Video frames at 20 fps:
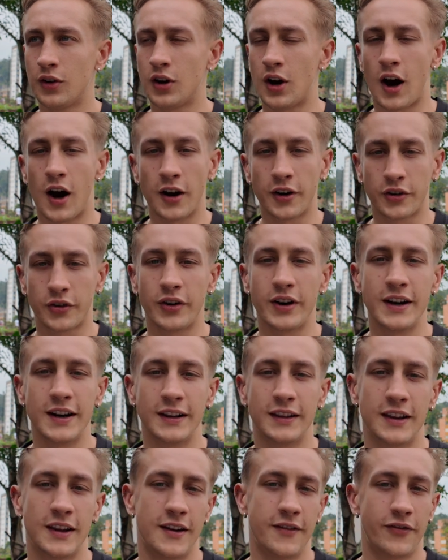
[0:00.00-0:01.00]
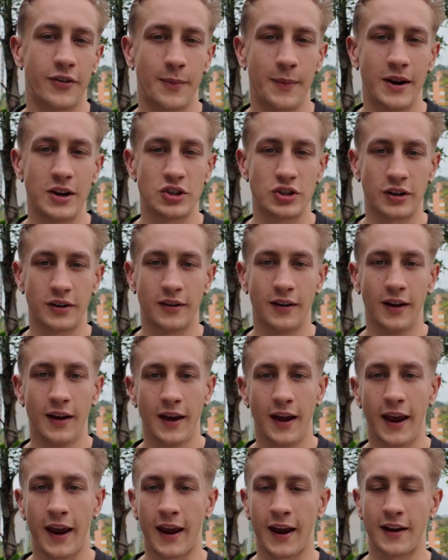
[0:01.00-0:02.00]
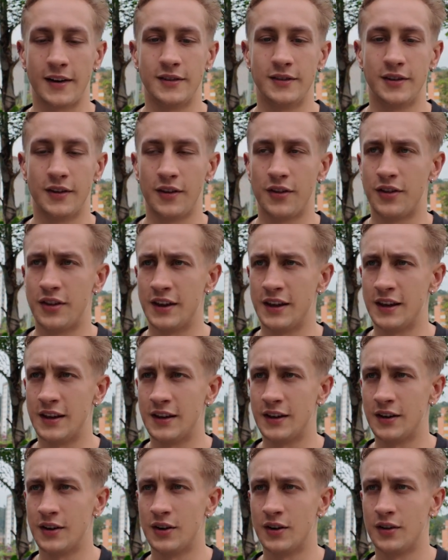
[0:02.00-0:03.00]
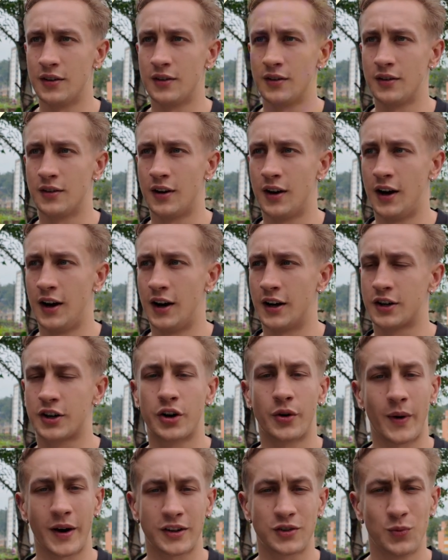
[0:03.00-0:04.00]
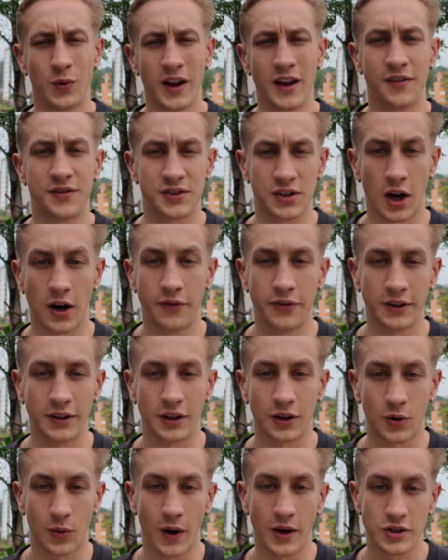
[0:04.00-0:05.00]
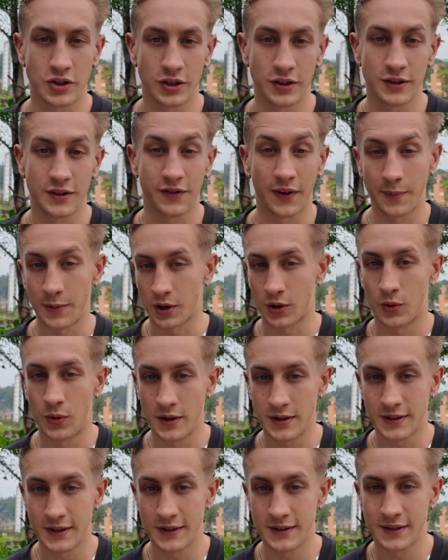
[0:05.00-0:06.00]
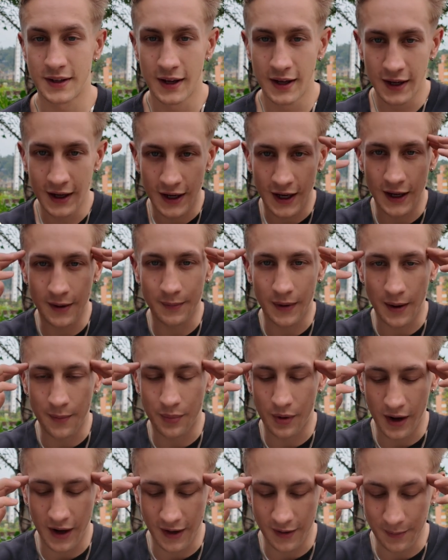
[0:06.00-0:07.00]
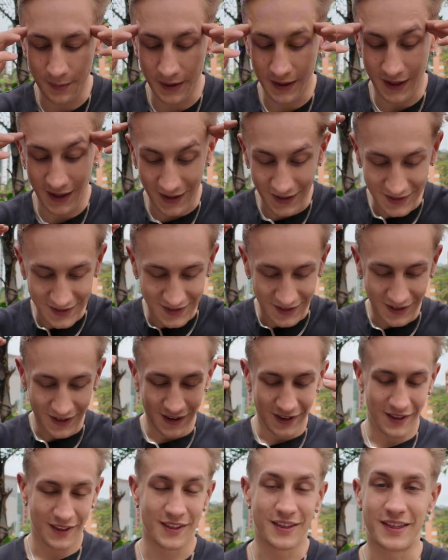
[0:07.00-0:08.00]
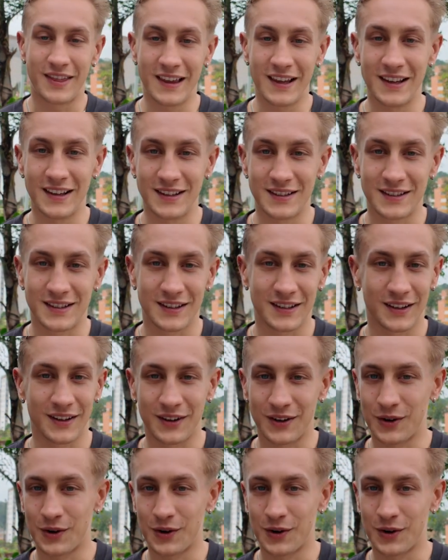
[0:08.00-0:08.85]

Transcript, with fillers: concreting the information and the uh, correct way of solving the questions from the quizzes in my brain because these